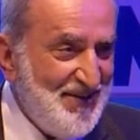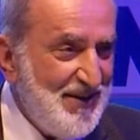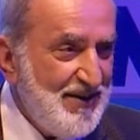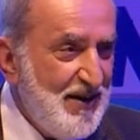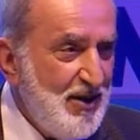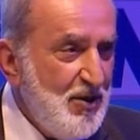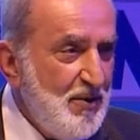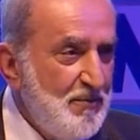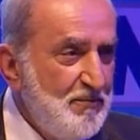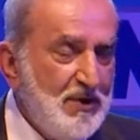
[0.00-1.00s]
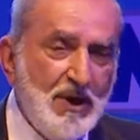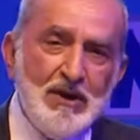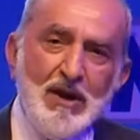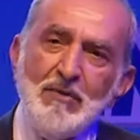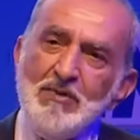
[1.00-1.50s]
right? But
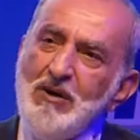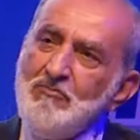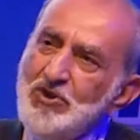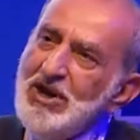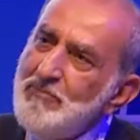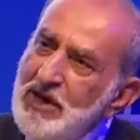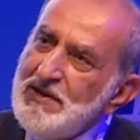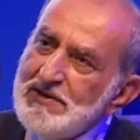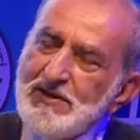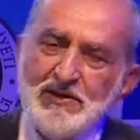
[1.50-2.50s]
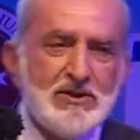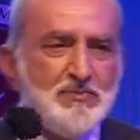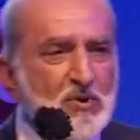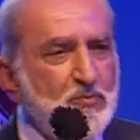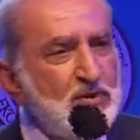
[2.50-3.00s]
I'm really amazed at these
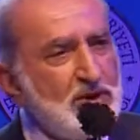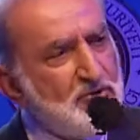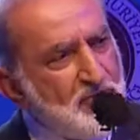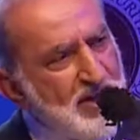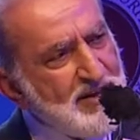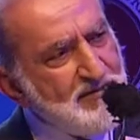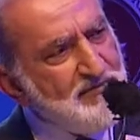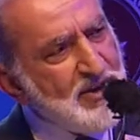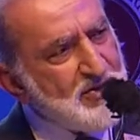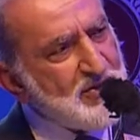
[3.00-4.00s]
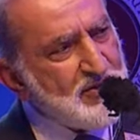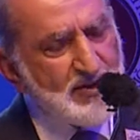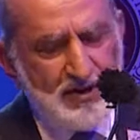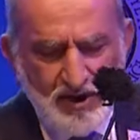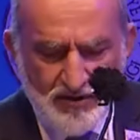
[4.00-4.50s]
people, the great
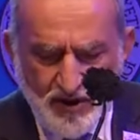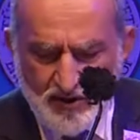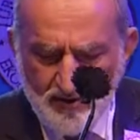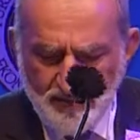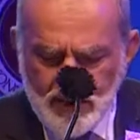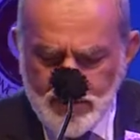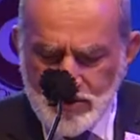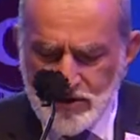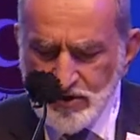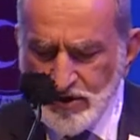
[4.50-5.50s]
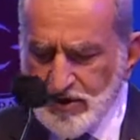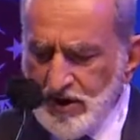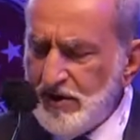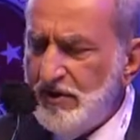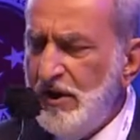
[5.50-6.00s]
inventions, and the other inventions that he
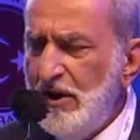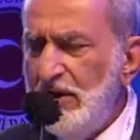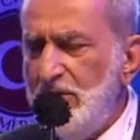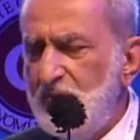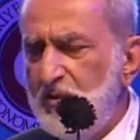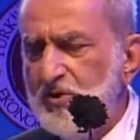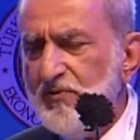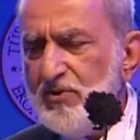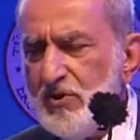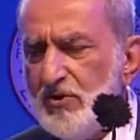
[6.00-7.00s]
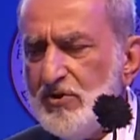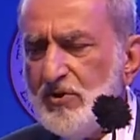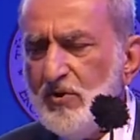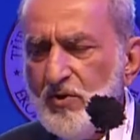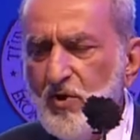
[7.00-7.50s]
did in terms of
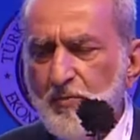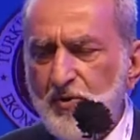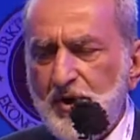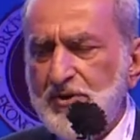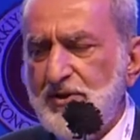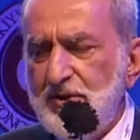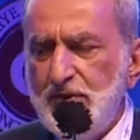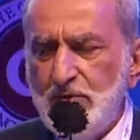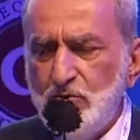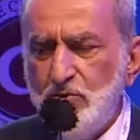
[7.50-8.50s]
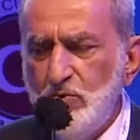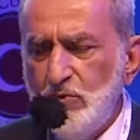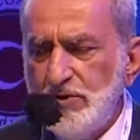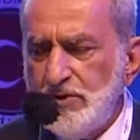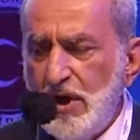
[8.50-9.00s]
surgical operation, tools, and